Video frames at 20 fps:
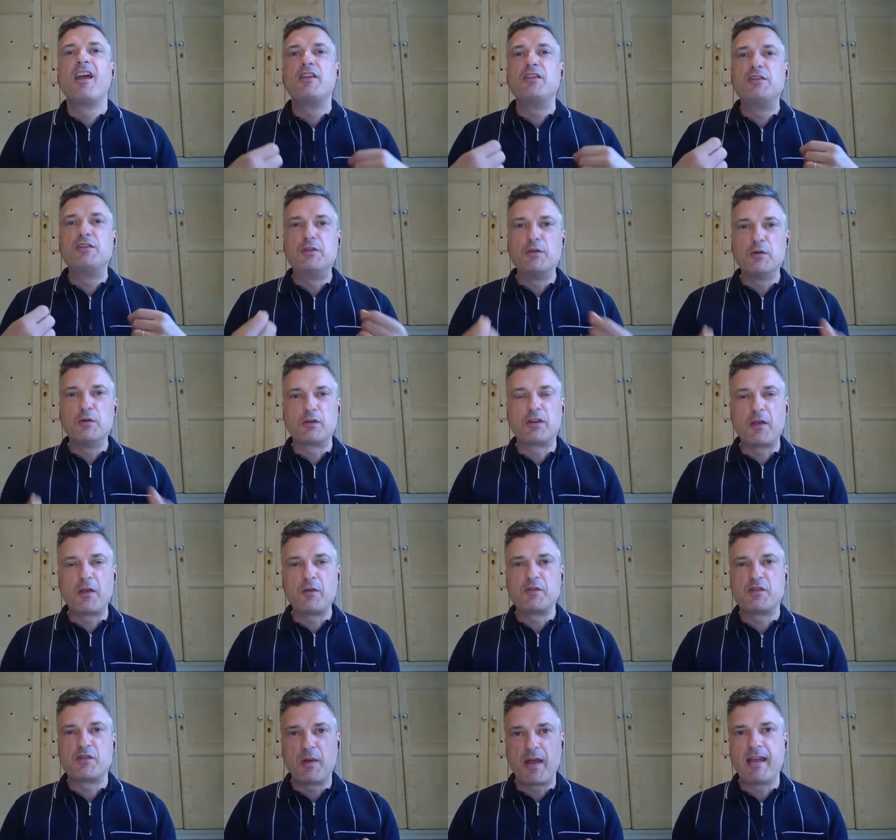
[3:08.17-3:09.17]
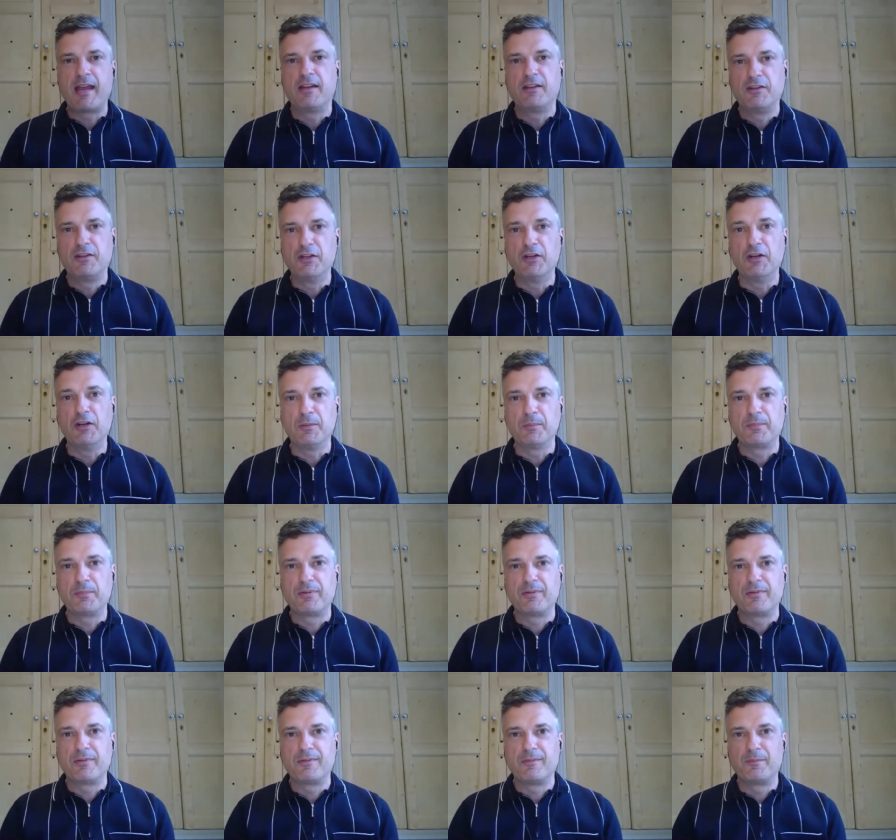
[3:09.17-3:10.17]
you're going to end up
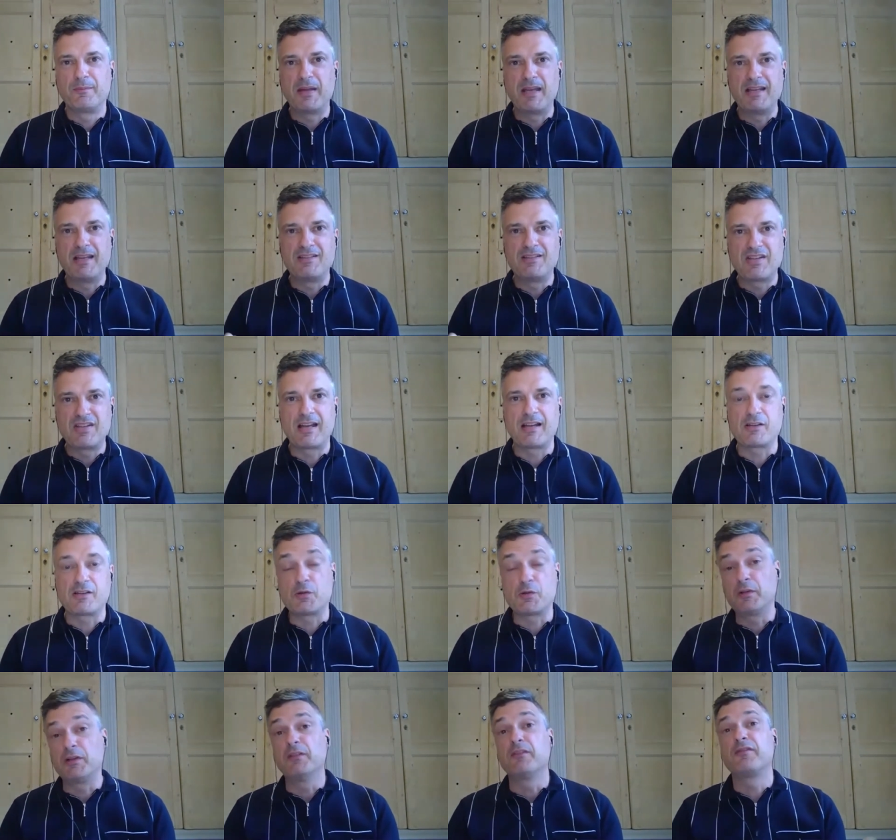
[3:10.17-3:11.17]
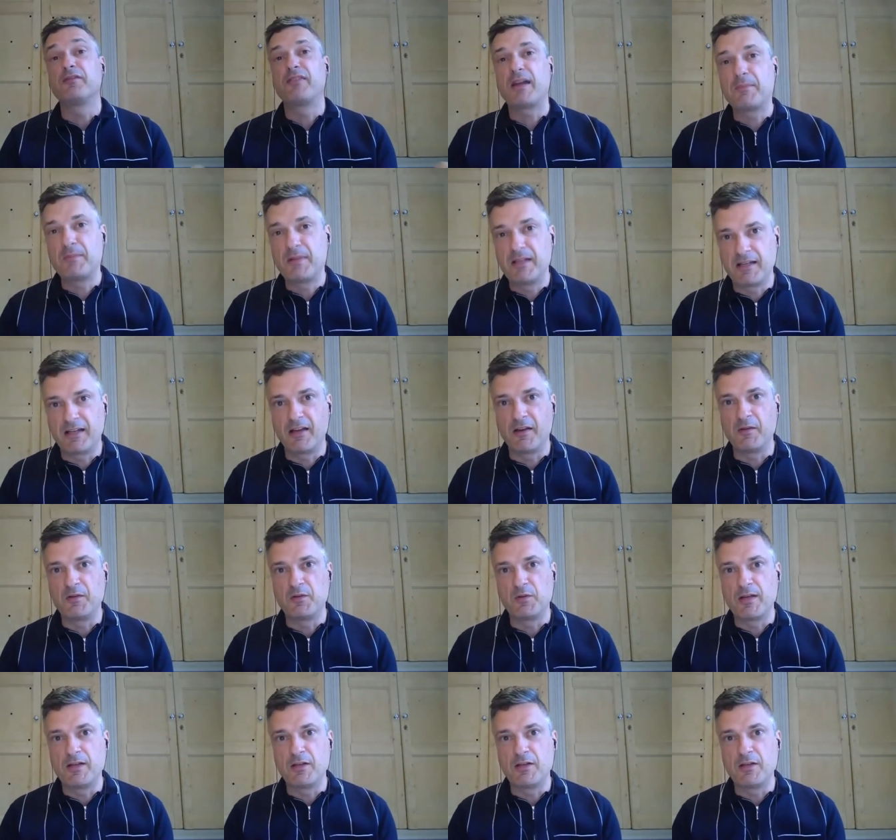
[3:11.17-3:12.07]
being taxed or your family are going to